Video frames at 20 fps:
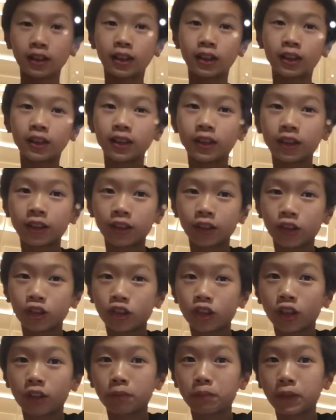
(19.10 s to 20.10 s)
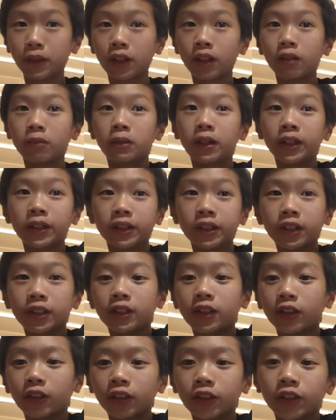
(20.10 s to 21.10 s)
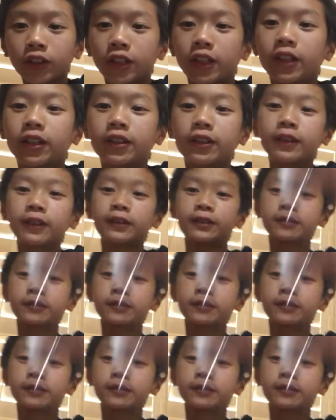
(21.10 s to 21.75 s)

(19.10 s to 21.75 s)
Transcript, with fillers: I need to sharpie out my details again